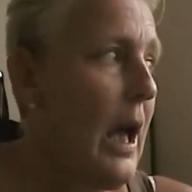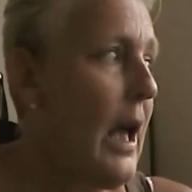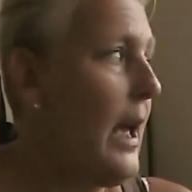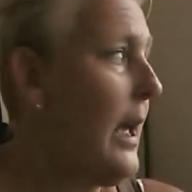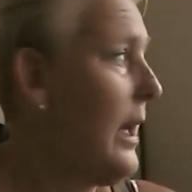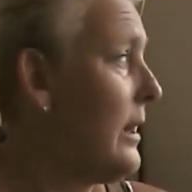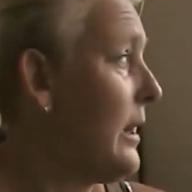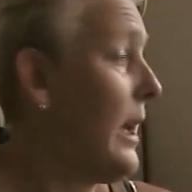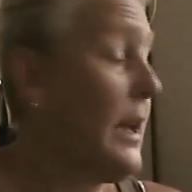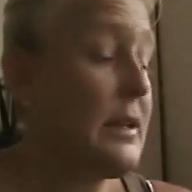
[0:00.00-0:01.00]
And
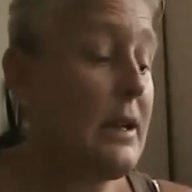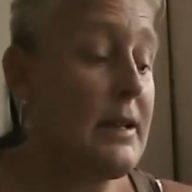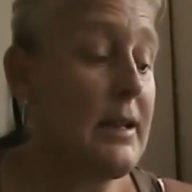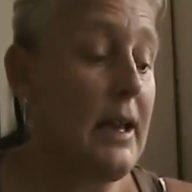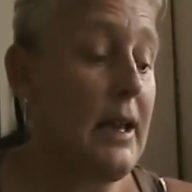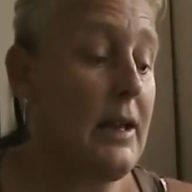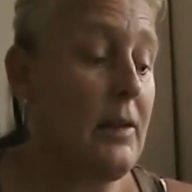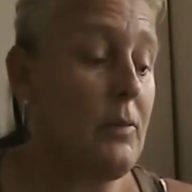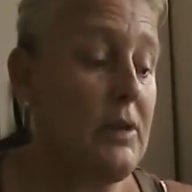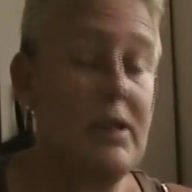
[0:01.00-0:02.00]
as I
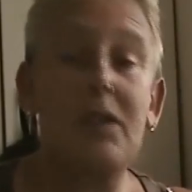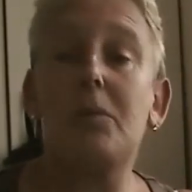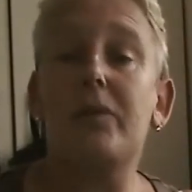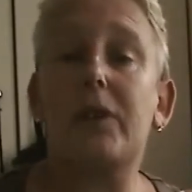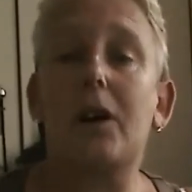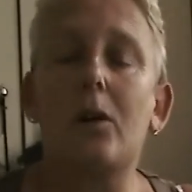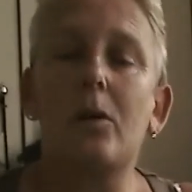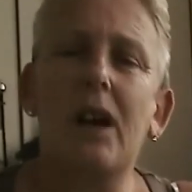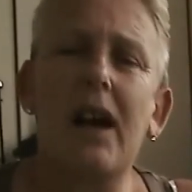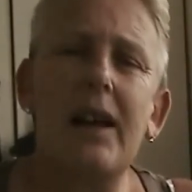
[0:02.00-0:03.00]
say, we're dealing with a
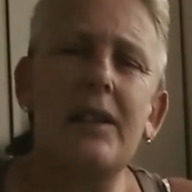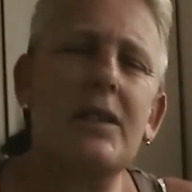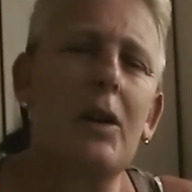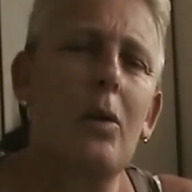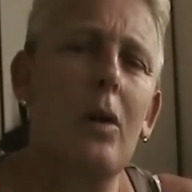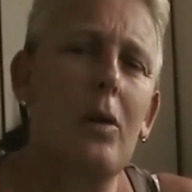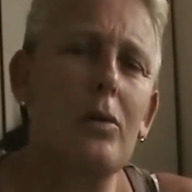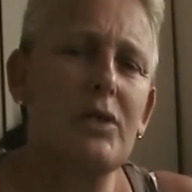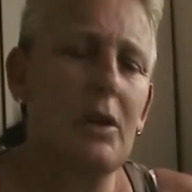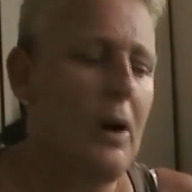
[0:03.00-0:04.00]
cult, and so
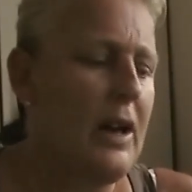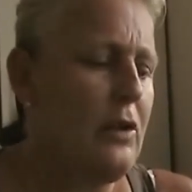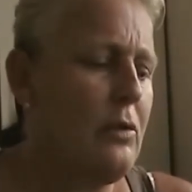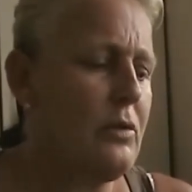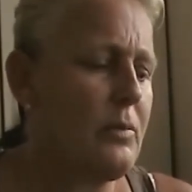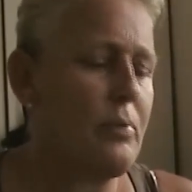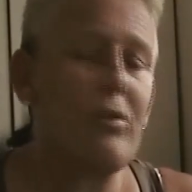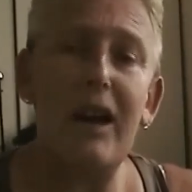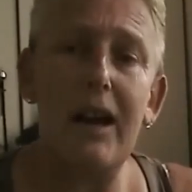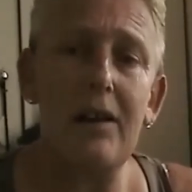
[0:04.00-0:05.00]
also I use
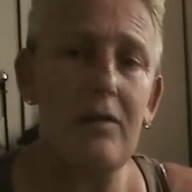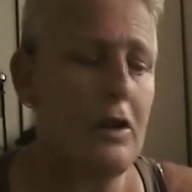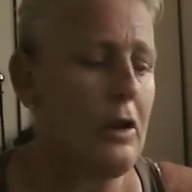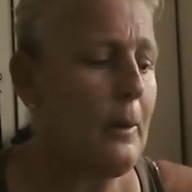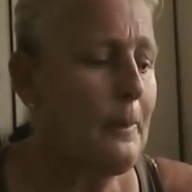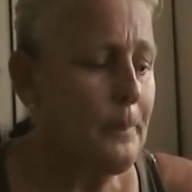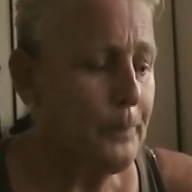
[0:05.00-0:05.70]
prayer a lot.